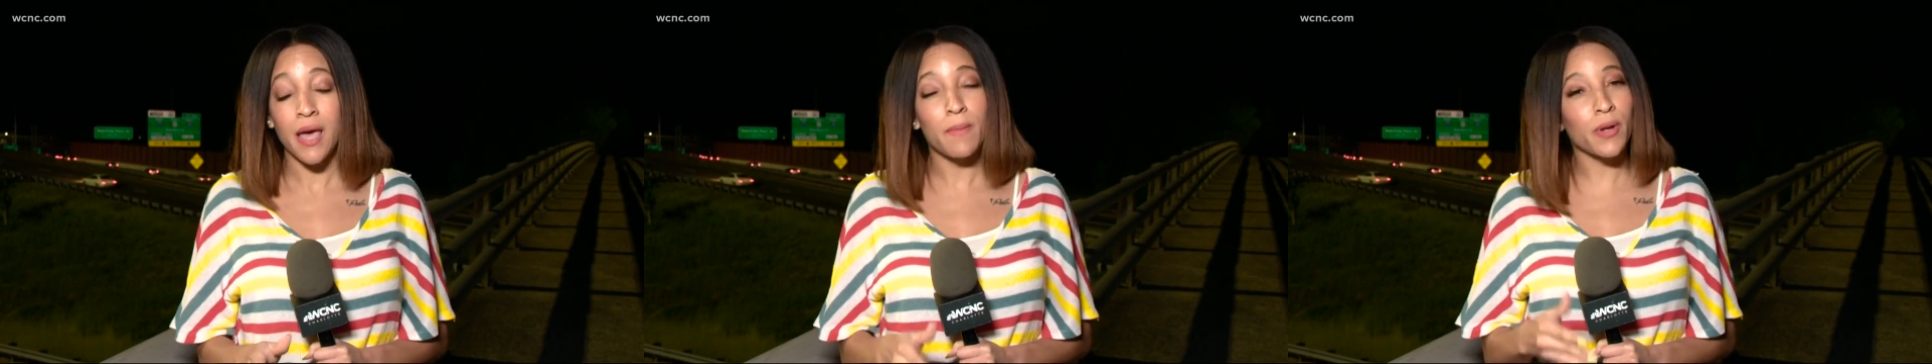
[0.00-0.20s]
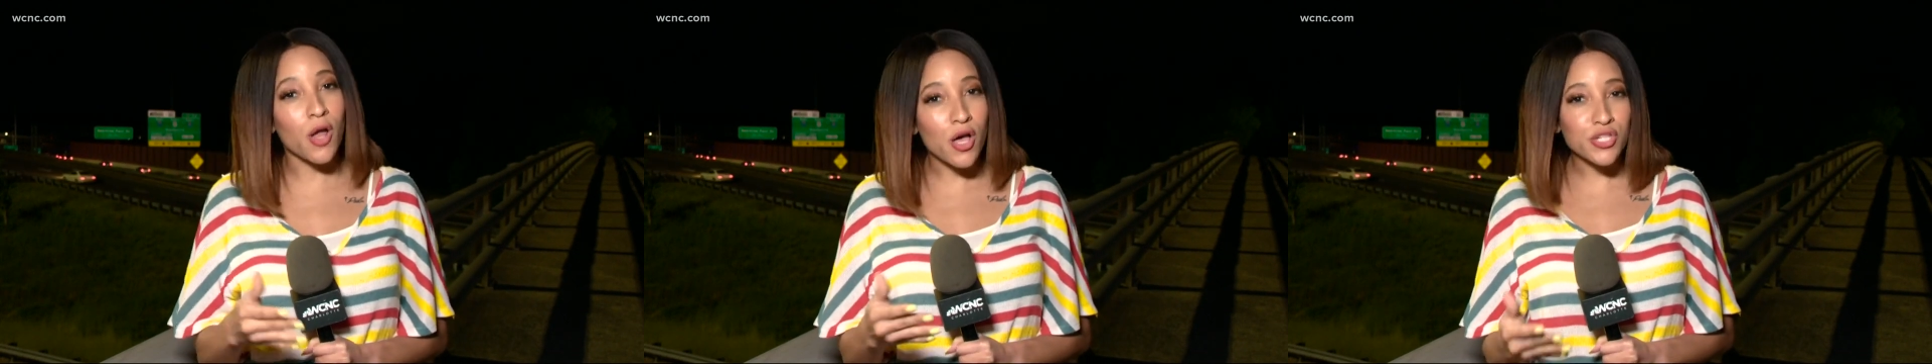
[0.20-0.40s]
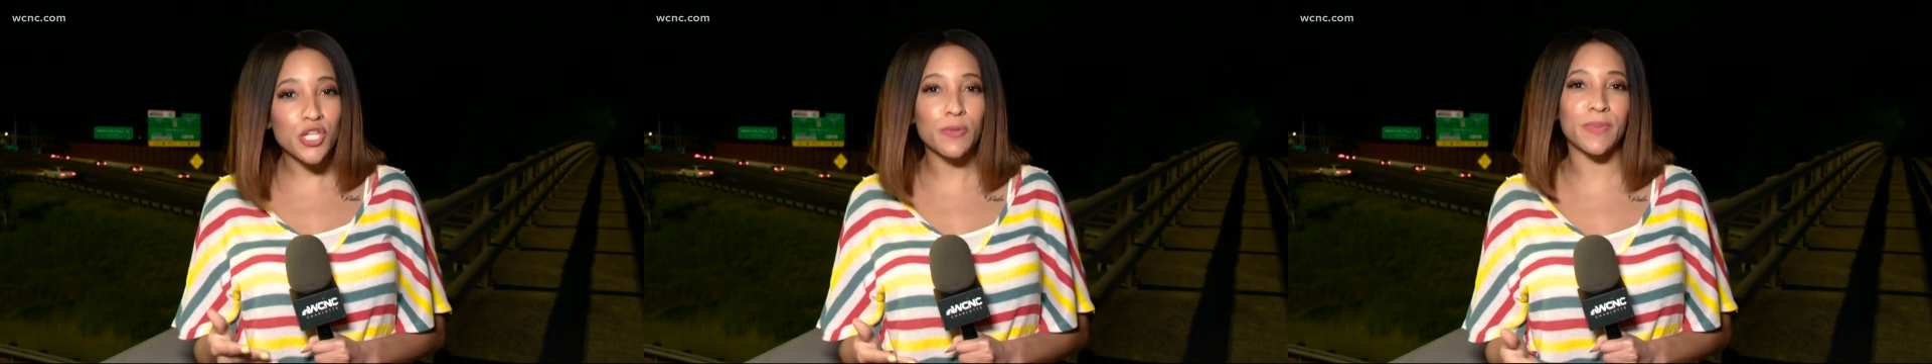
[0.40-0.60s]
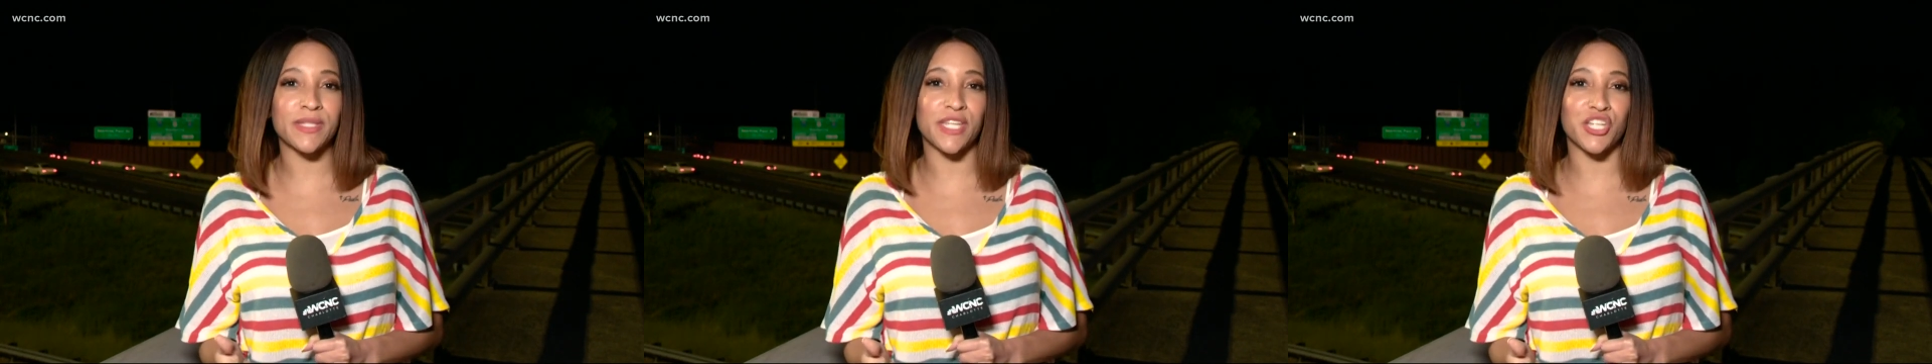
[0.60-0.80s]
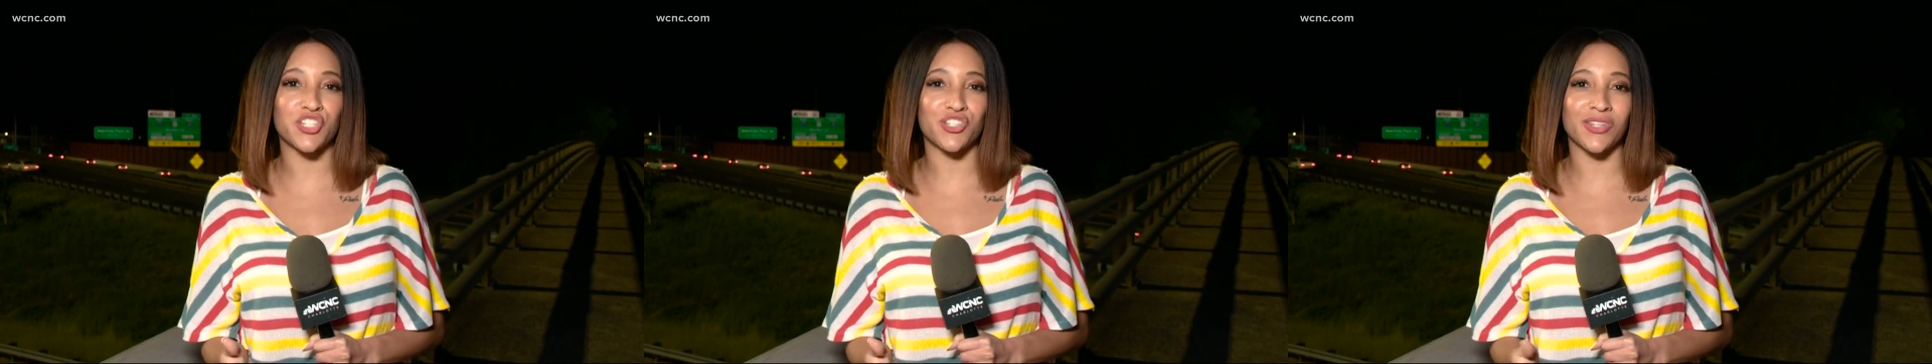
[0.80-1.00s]
but also
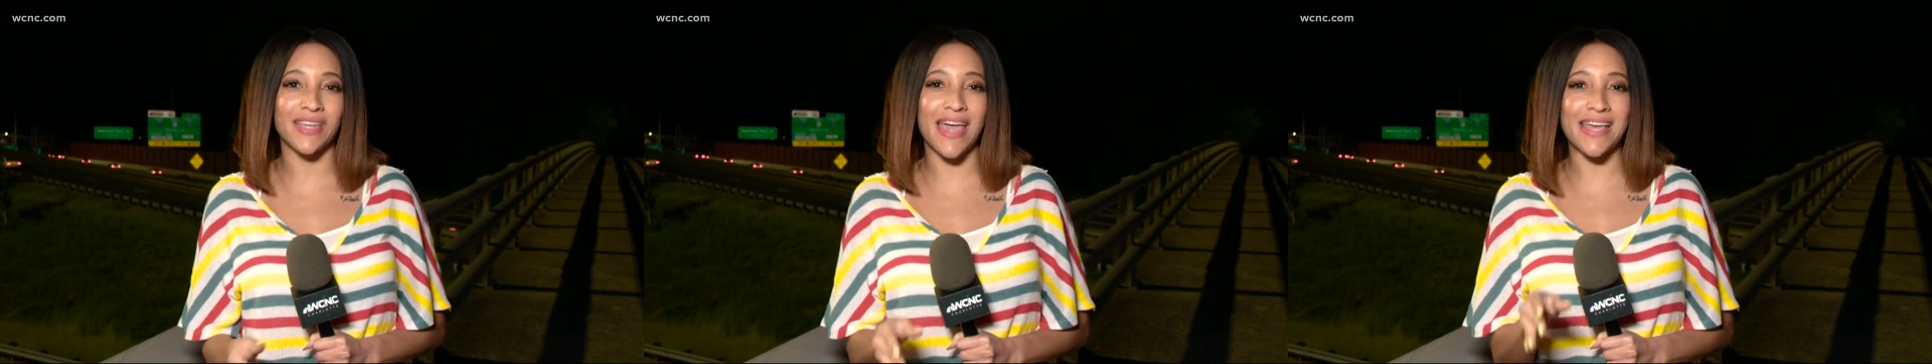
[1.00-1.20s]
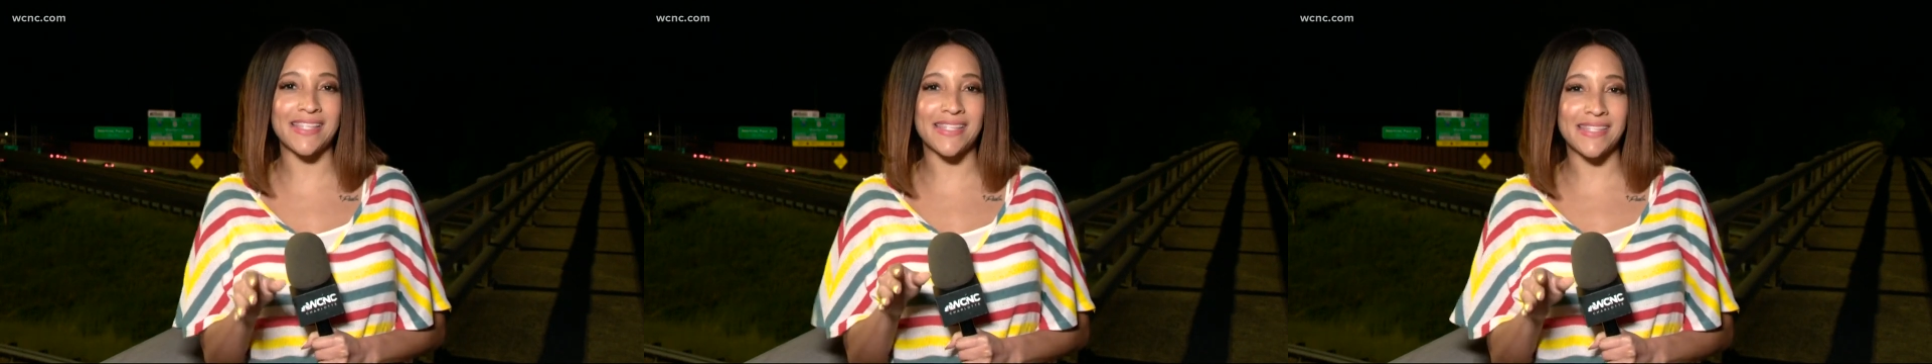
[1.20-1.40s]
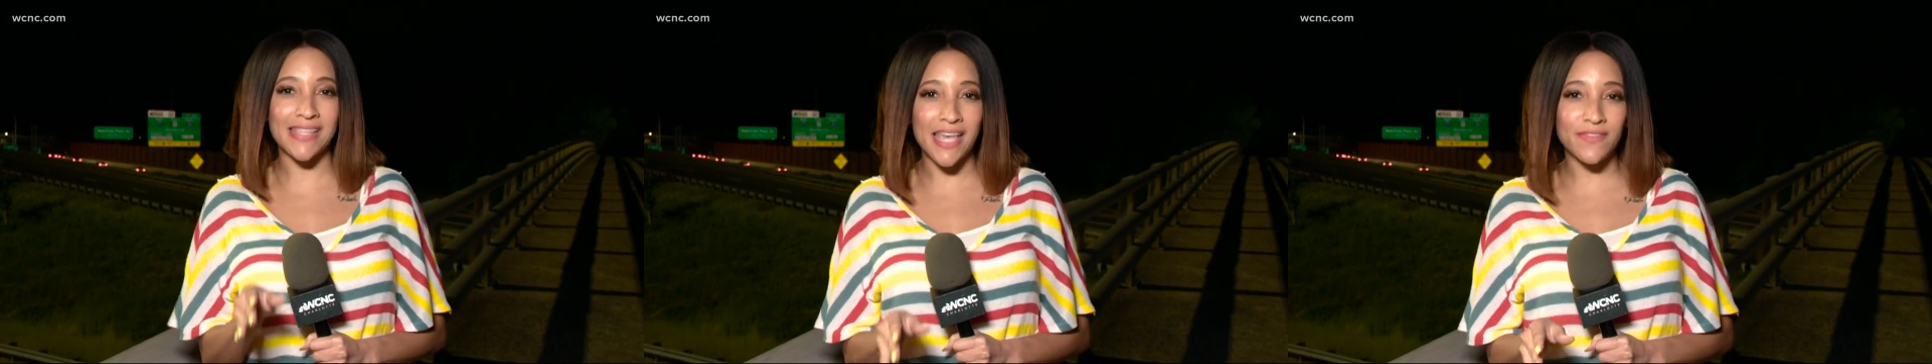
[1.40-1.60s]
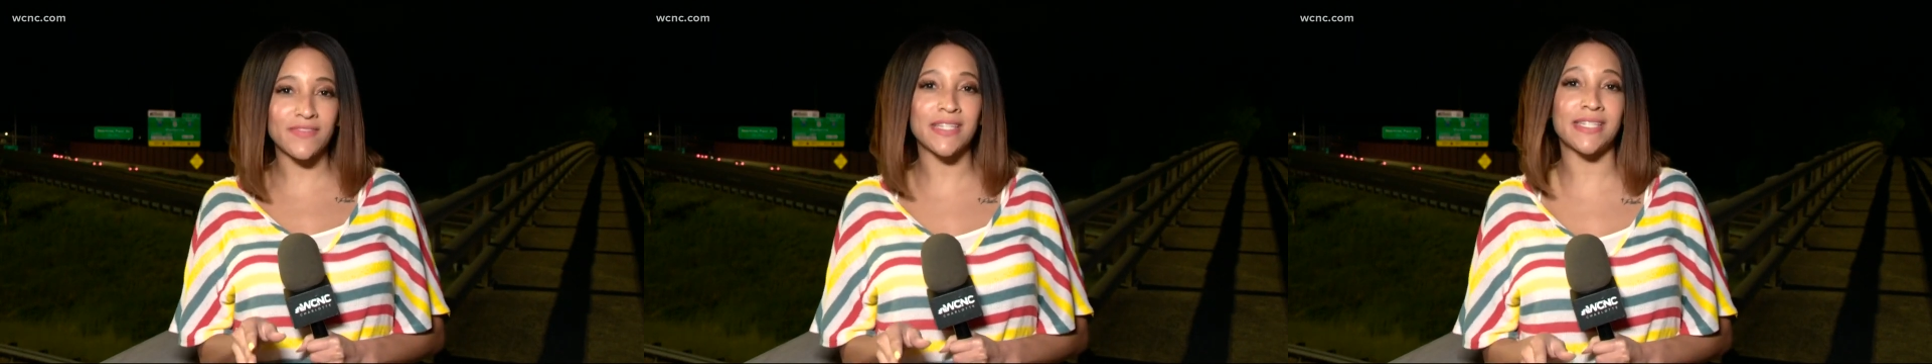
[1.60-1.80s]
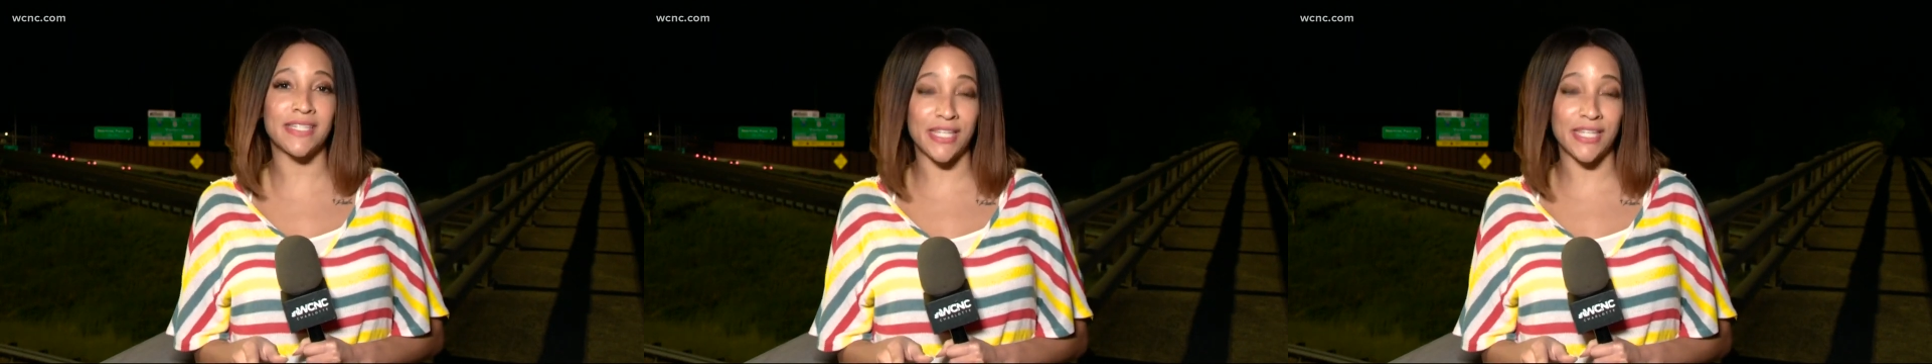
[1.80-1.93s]
potentially a safety